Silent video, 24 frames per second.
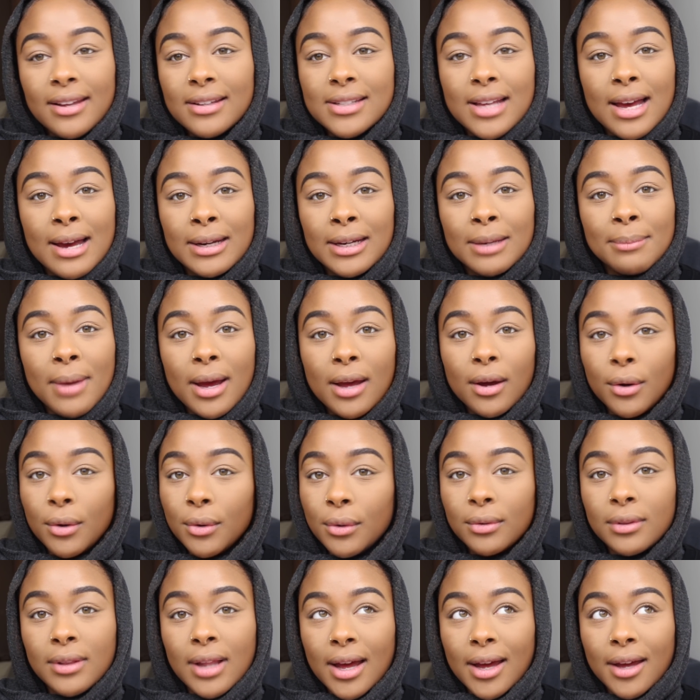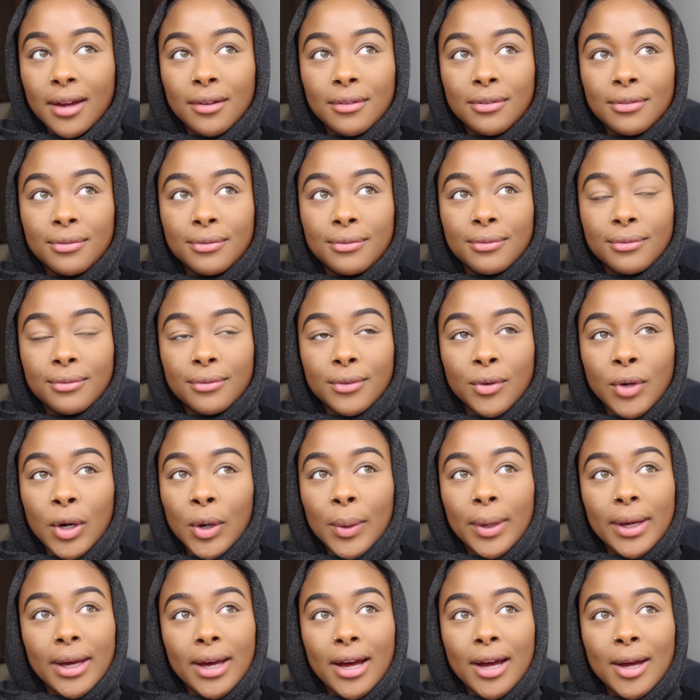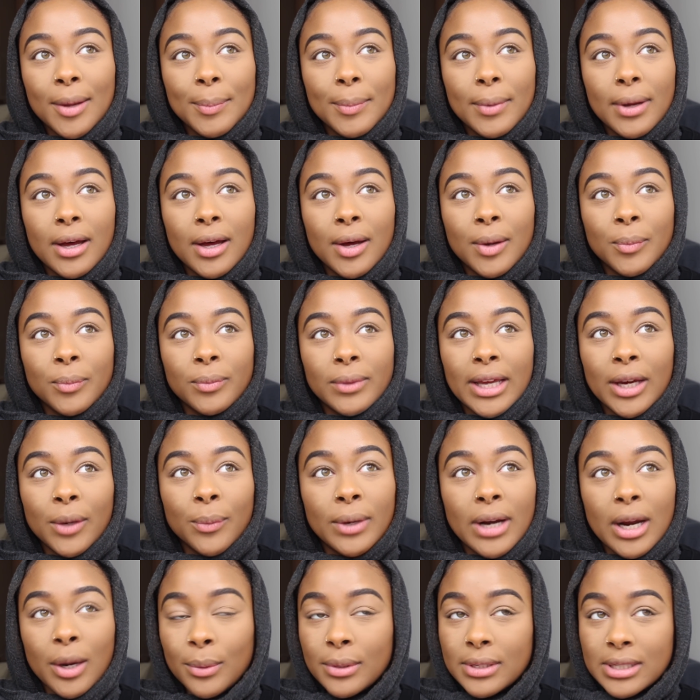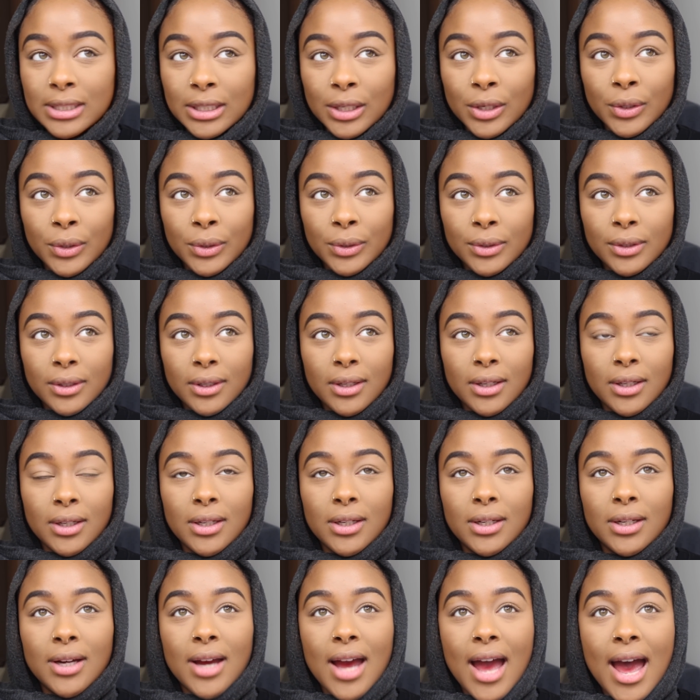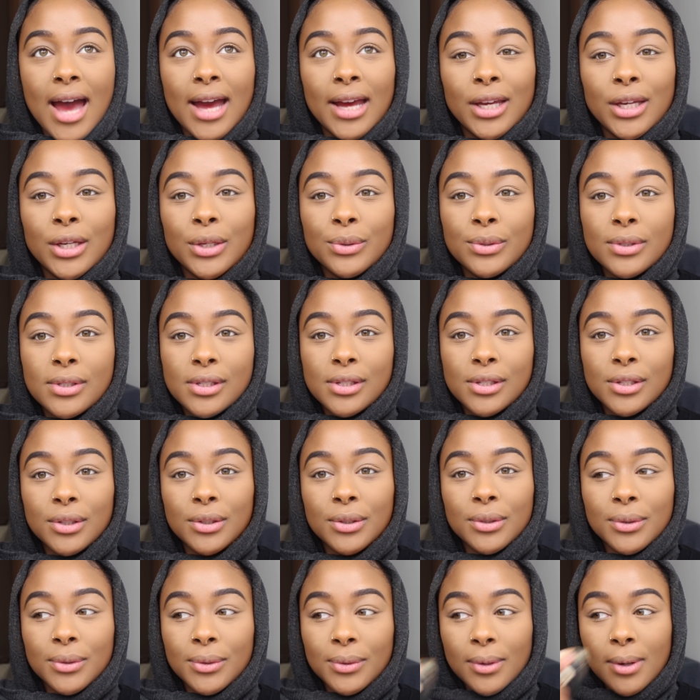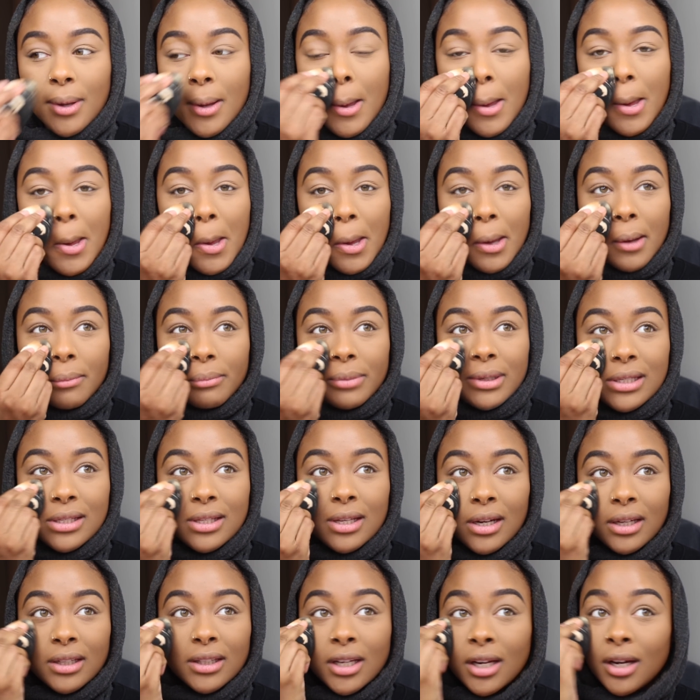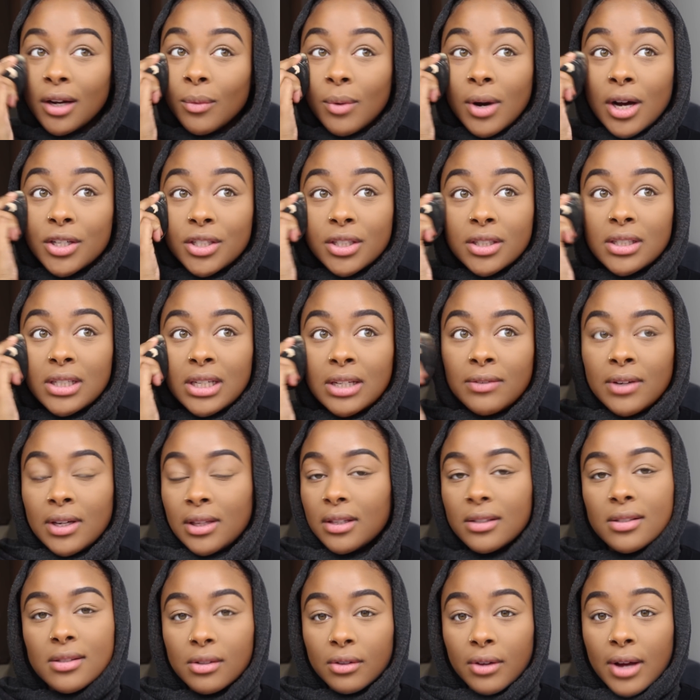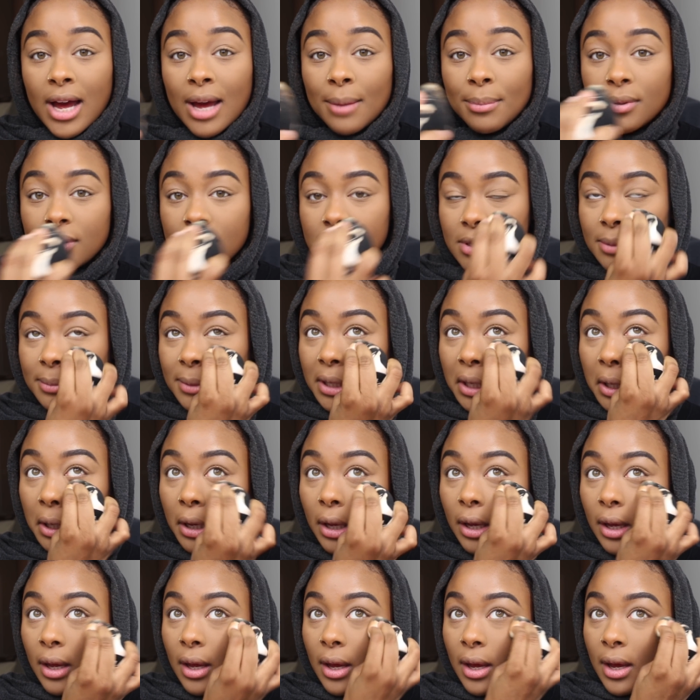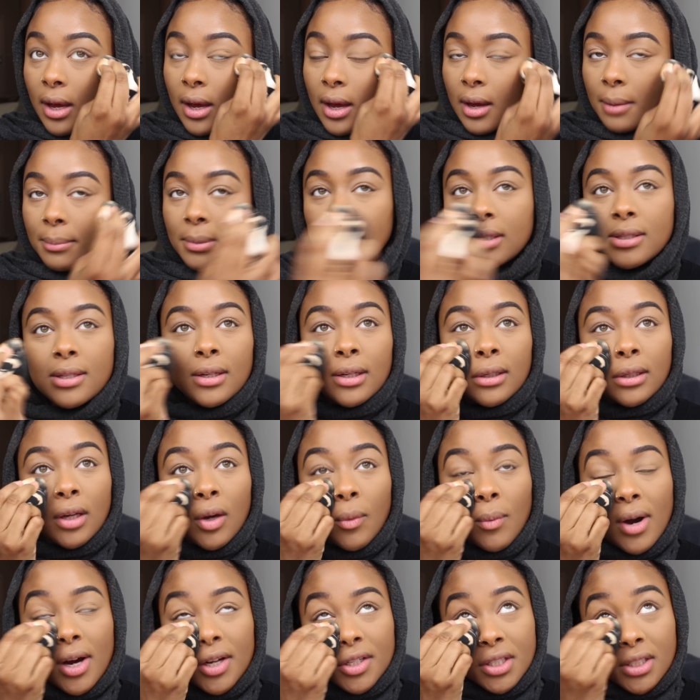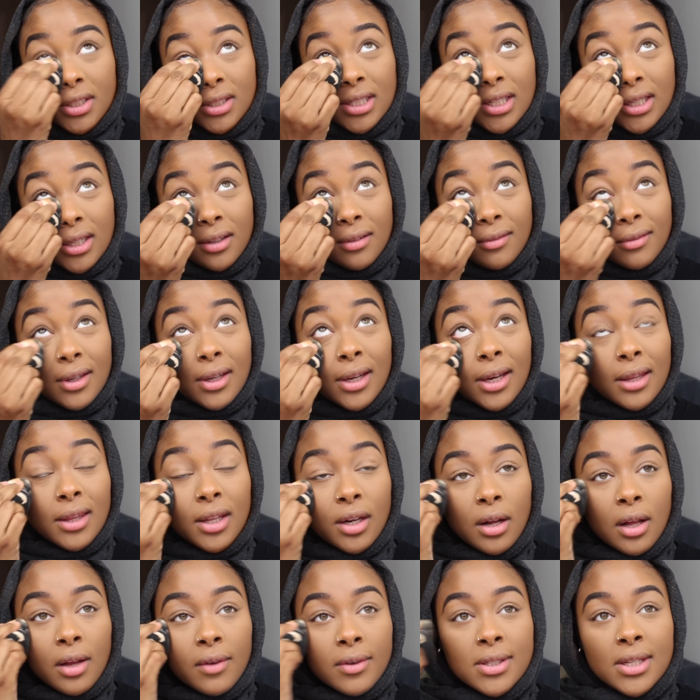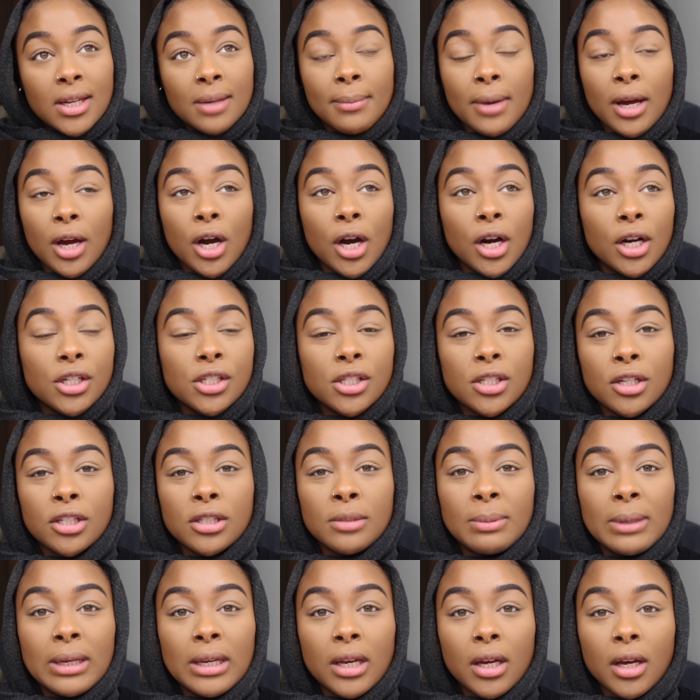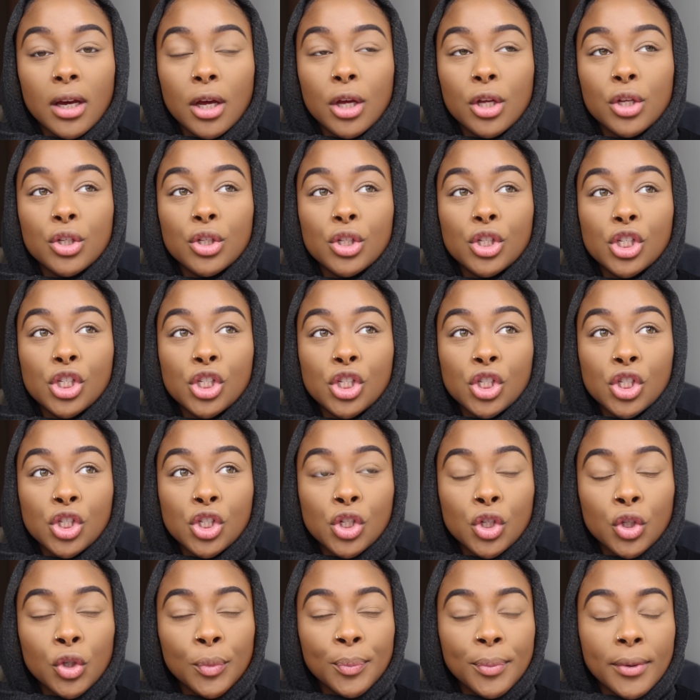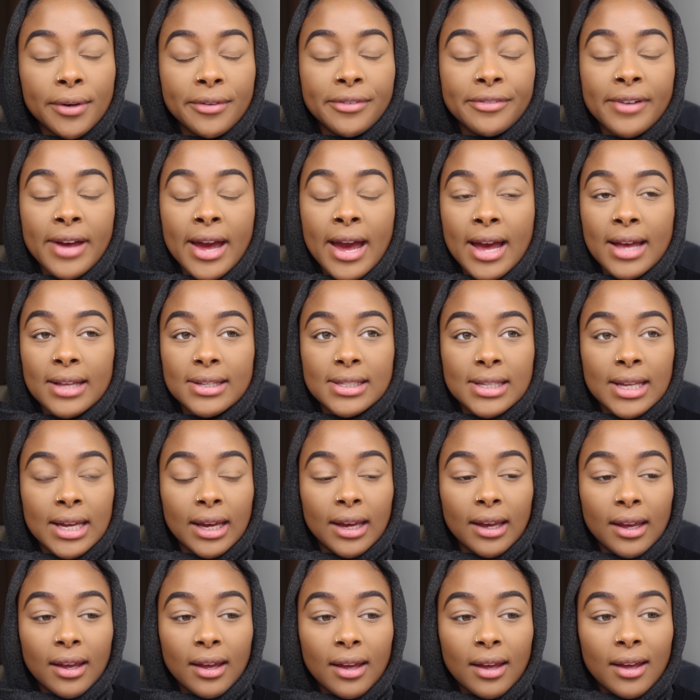anxiety my whole life growing up. Like when I was little, I used to be sitting there watching TV, and this still happens to me. Be sitting there watching TV, and then all of a sudden my heart starts beating super fast, like